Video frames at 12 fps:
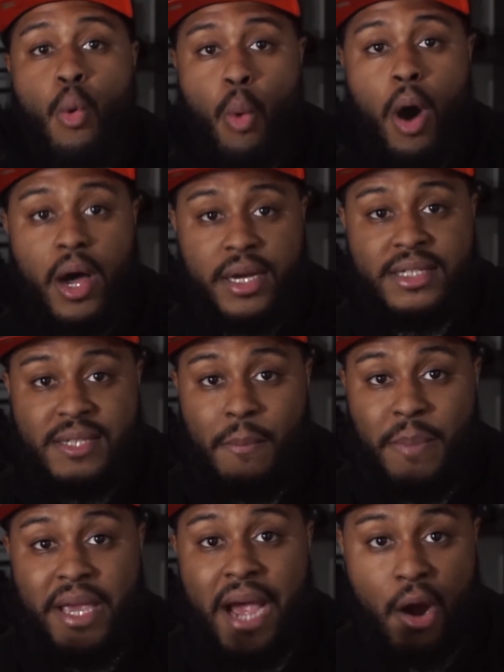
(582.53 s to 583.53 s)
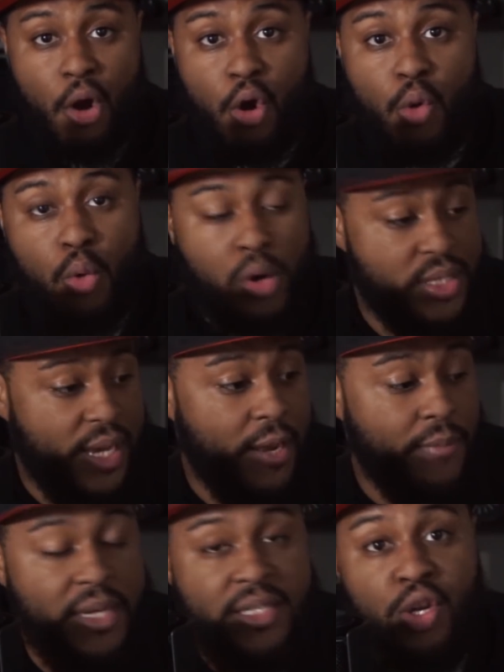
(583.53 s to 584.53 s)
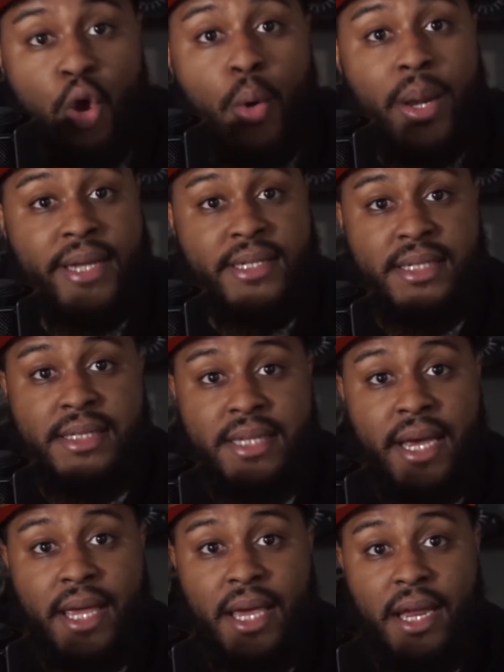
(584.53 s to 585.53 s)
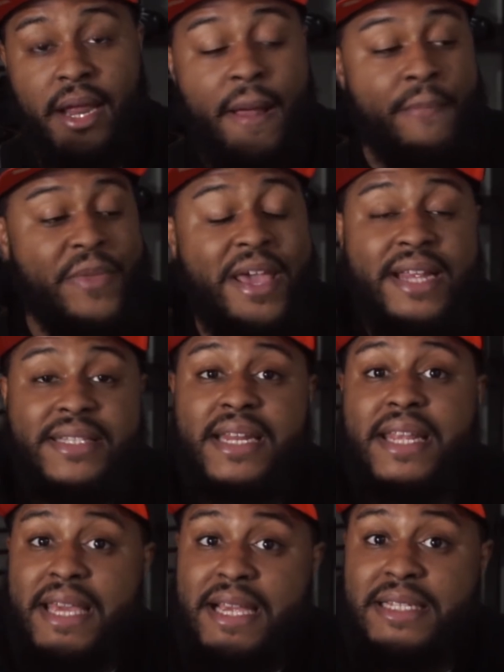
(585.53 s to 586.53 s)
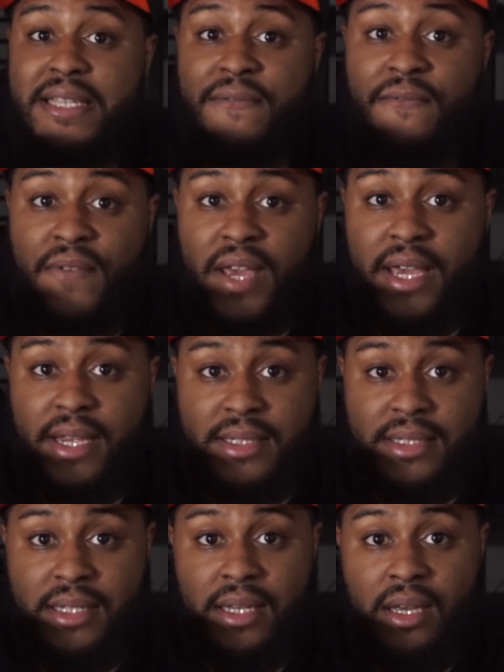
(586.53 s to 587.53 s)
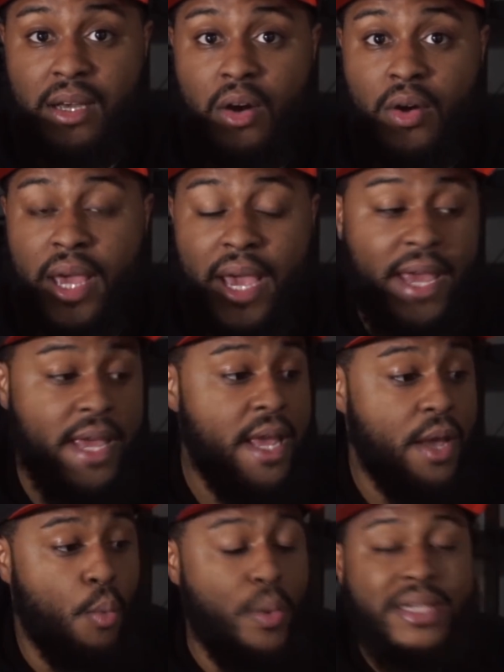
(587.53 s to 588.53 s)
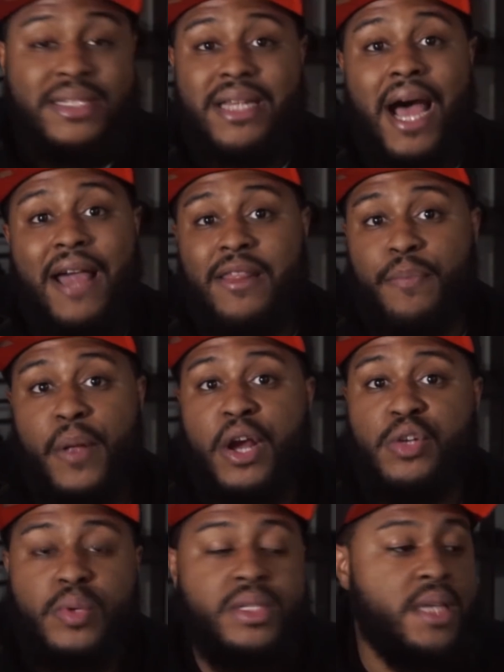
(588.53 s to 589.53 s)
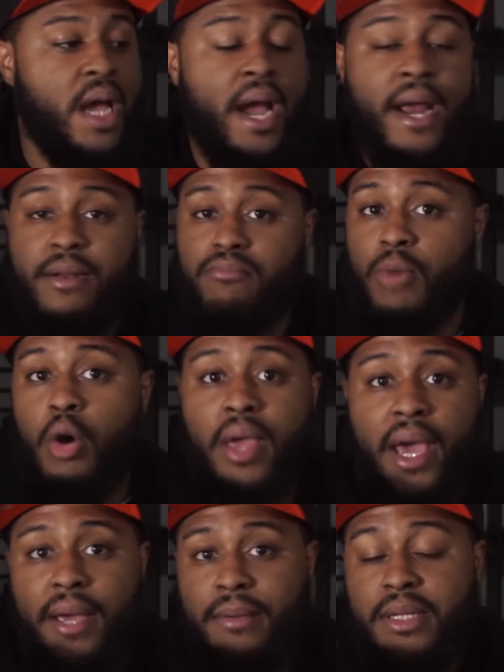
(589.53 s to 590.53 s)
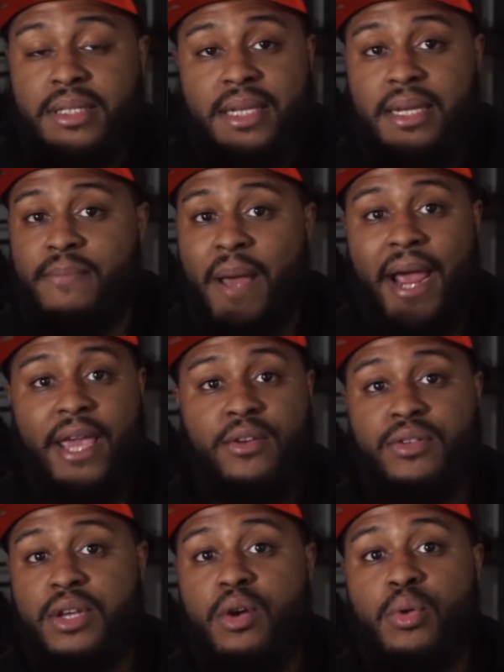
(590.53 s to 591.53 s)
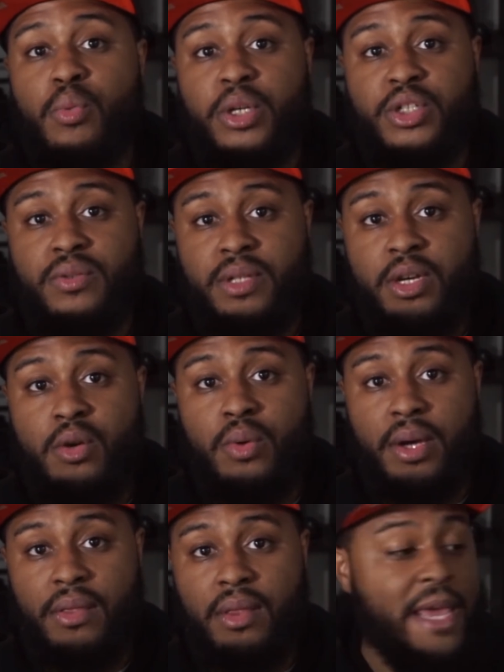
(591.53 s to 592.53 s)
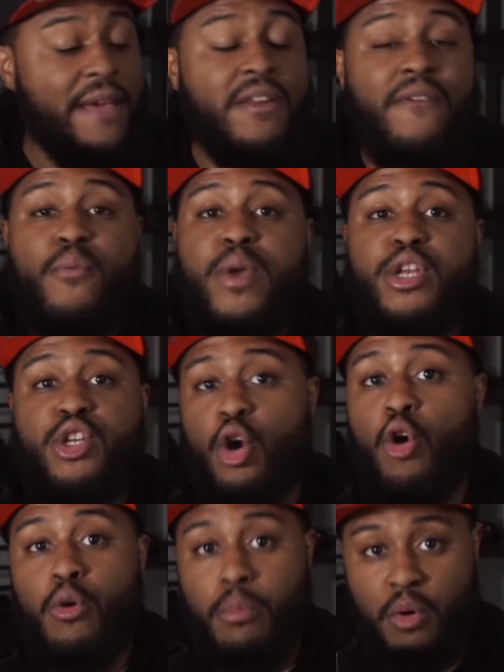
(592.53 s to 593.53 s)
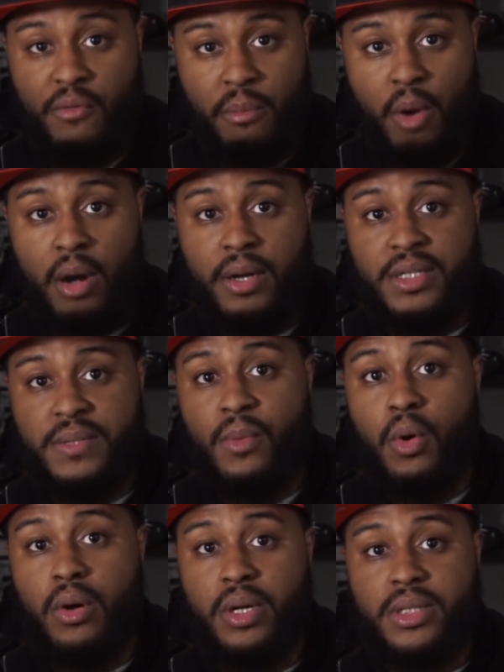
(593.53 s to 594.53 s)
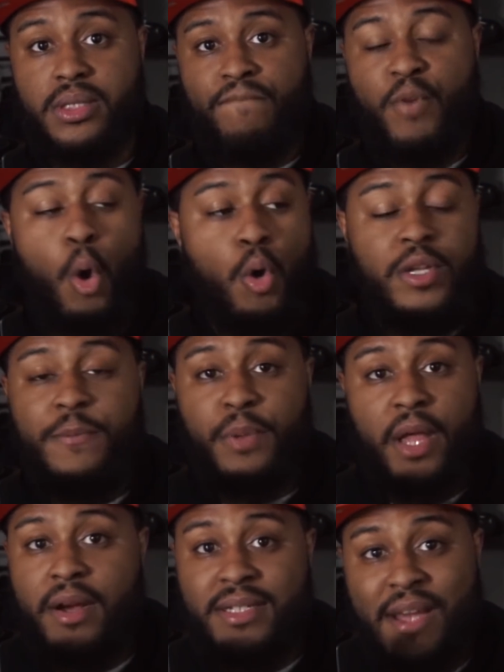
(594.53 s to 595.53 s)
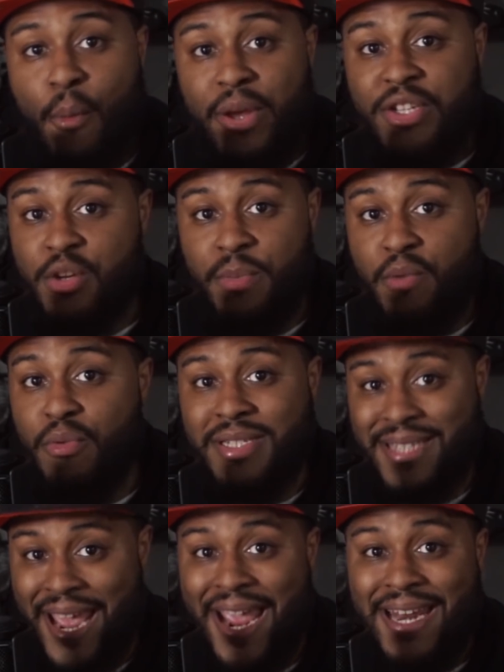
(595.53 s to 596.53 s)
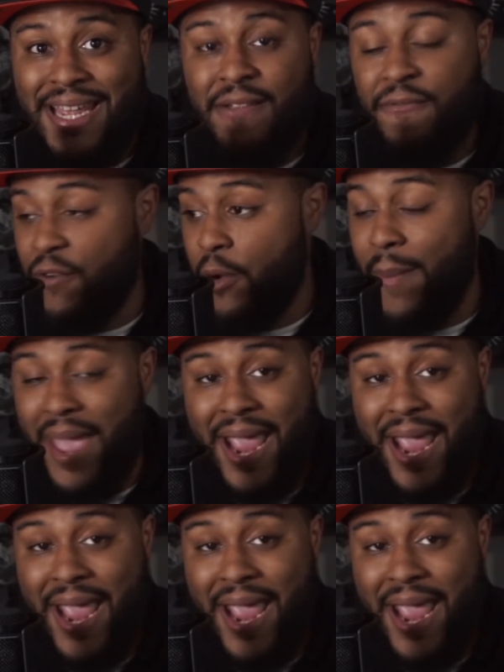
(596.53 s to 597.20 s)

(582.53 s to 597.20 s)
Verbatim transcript: want us to be our own worst enemies going into this decade. It is an easy fix, okay? We sign the players we sign. Okay, you sit back and you deal with what you deal with. Even if we don't move a Marcus Morris, the only players that we should be retaining from